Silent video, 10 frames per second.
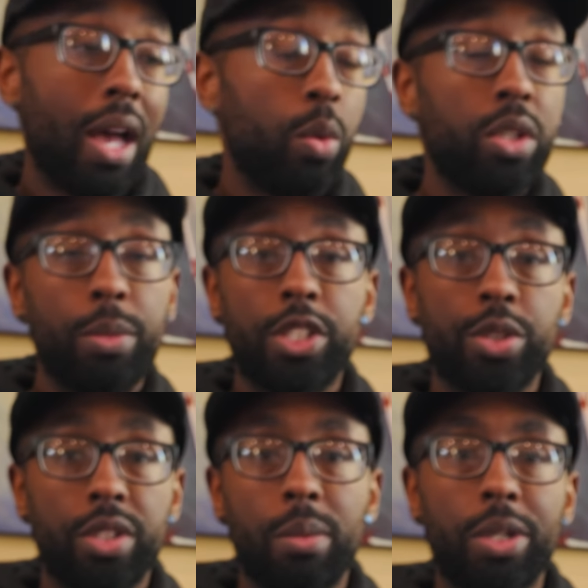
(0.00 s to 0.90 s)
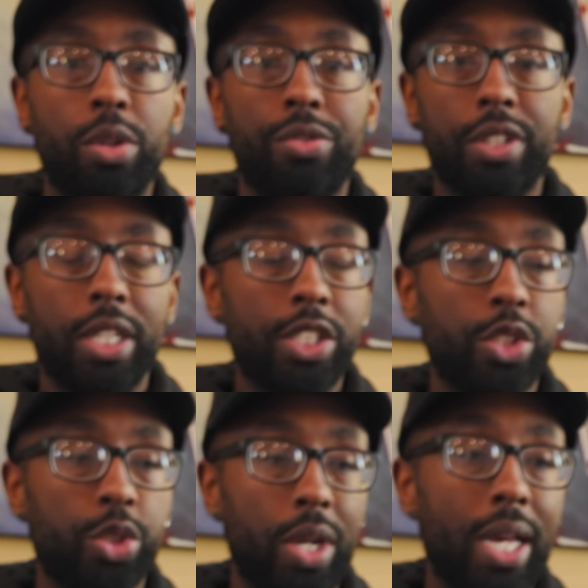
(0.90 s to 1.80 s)
I want to make sure that my
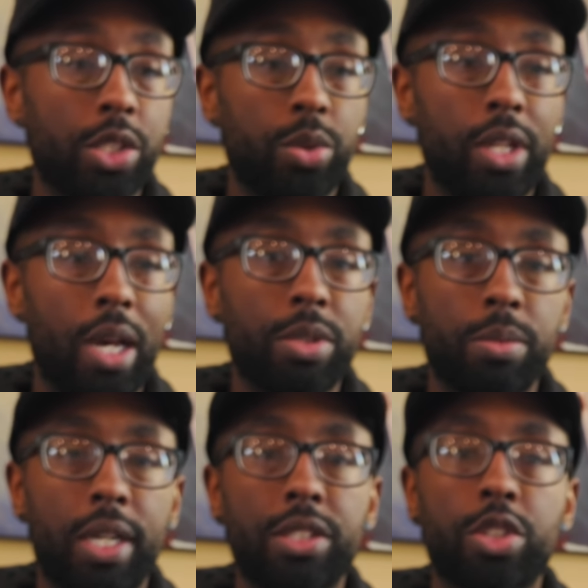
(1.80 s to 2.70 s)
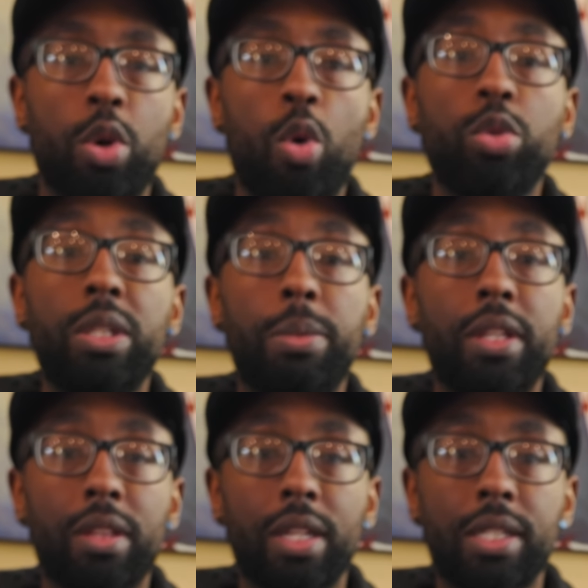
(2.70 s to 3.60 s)
notifications are actually optimized to only
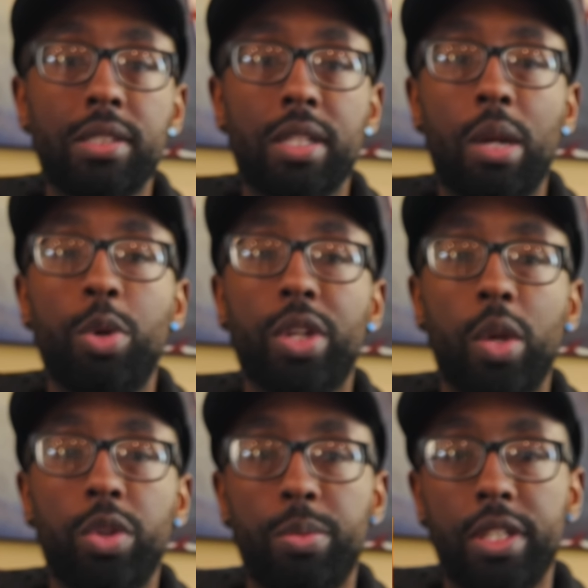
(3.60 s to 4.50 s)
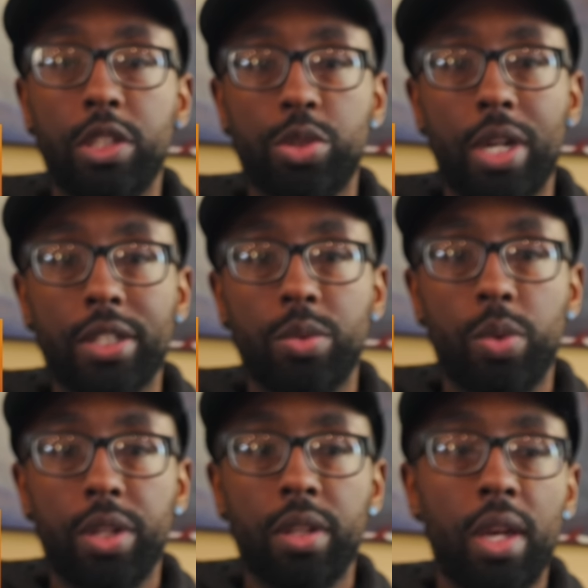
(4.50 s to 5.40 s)
be things that I'm okay with being distracted
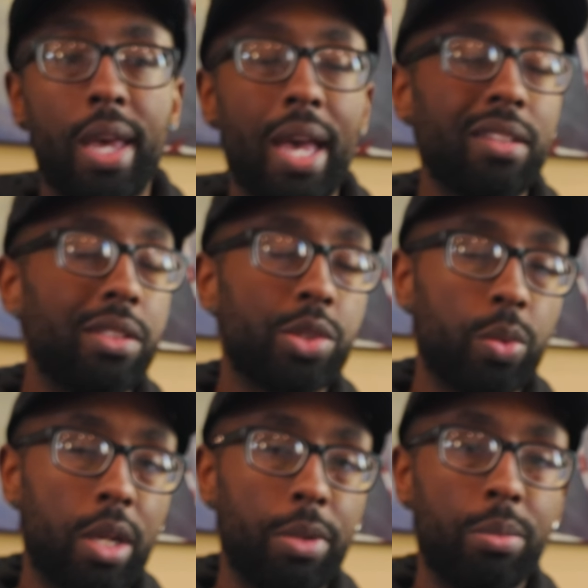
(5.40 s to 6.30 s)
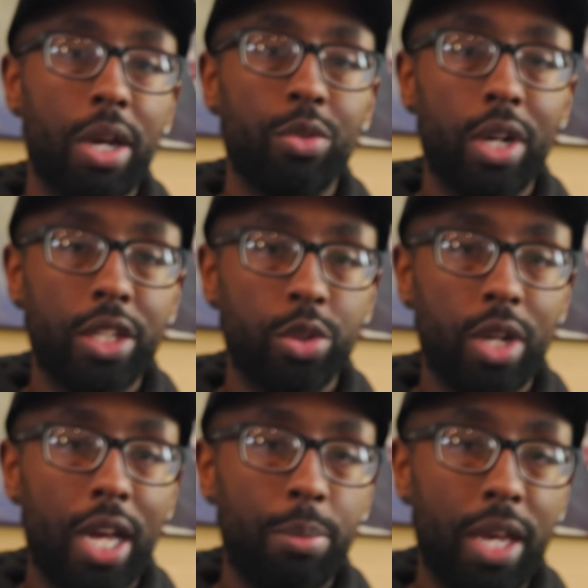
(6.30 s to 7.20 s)
with, at least when I'm in my regular
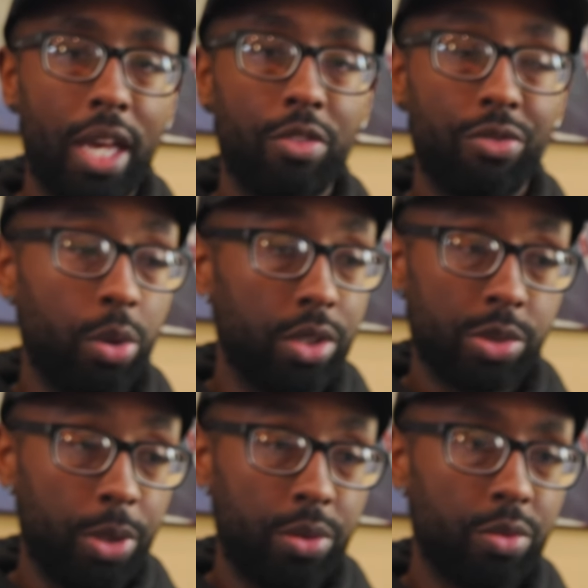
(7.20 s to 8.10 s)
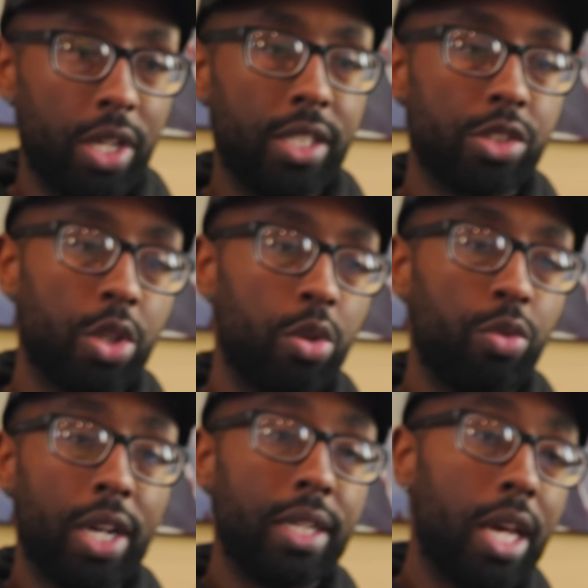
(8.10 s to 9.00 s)
iPad focus mode, right? So
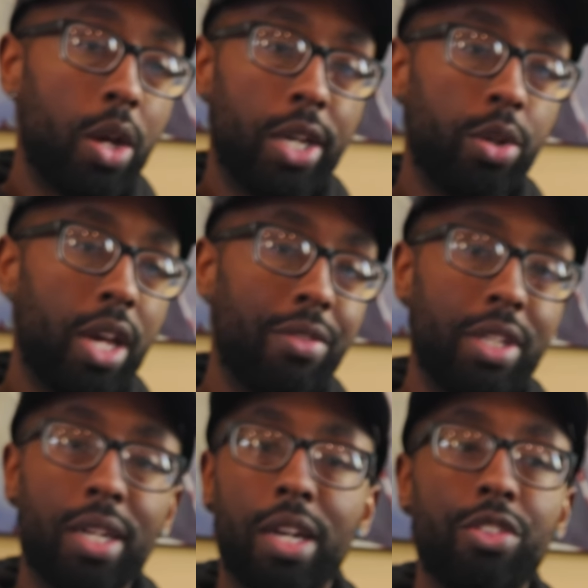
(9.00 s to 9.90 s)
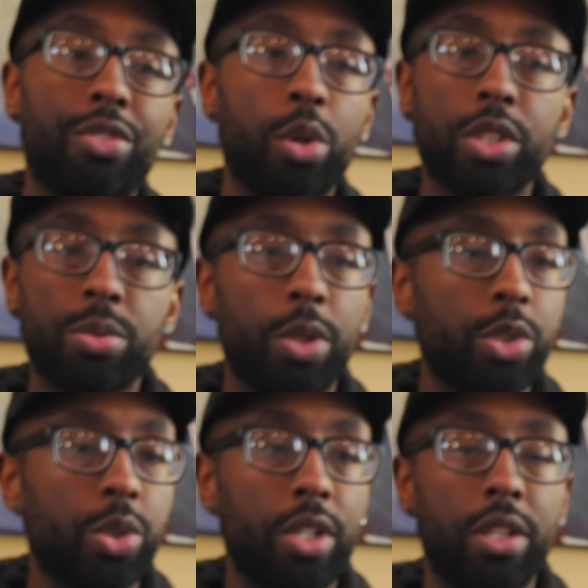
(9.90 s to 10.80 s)
right now I don't have any kind of focus
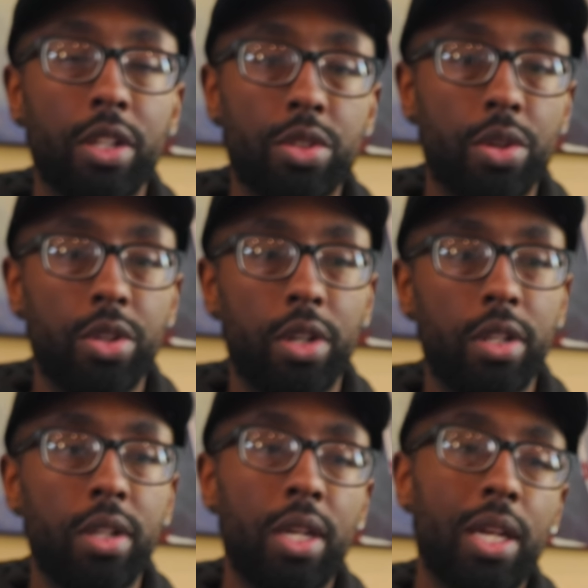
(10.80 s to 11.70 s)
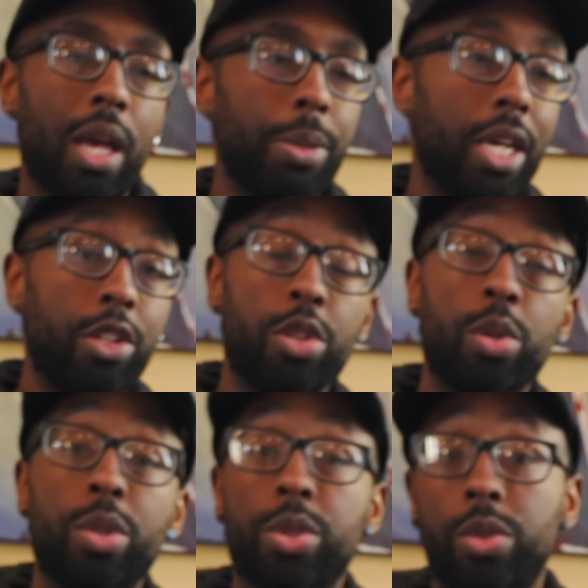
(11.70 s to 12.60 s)
modes or anything turned on. I mean, I
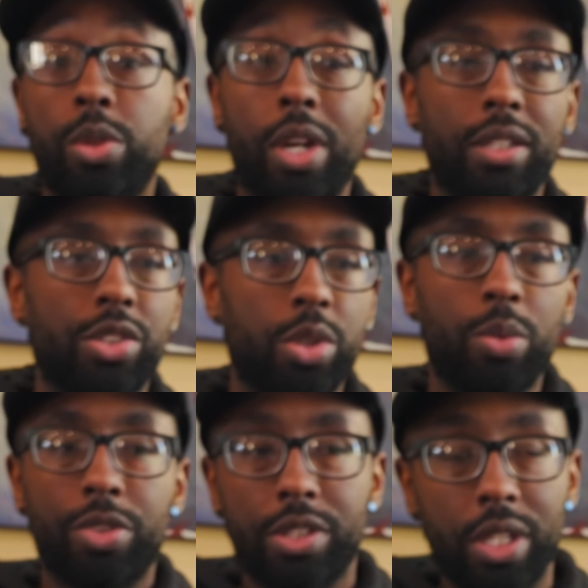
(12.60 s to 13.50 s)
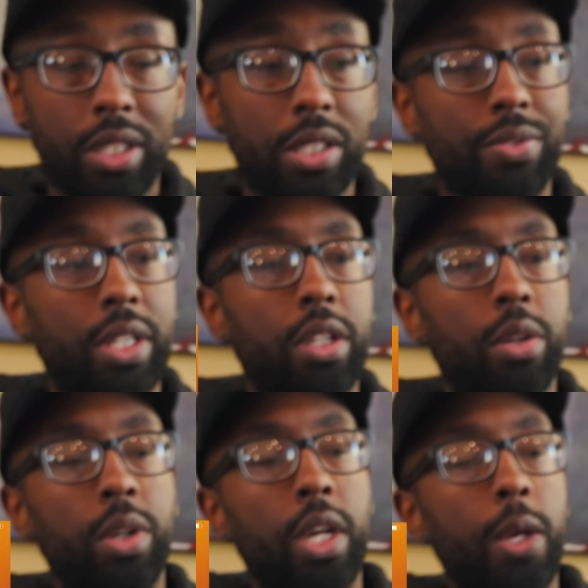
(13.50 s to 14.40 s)
do, it's on Do Not Disturb for the sake of this
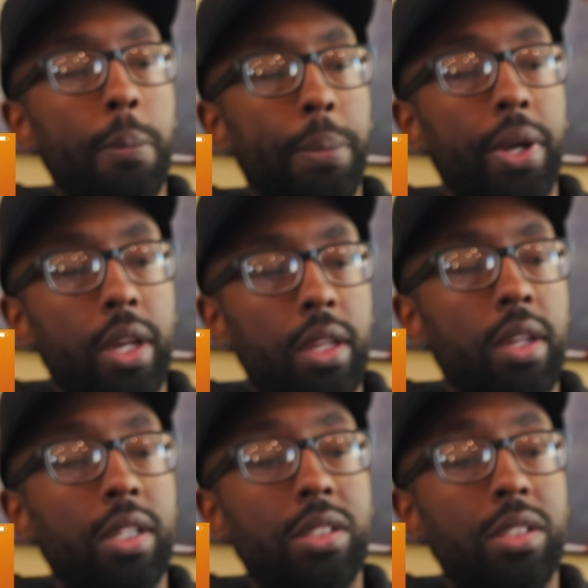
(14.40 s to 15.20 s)
video, but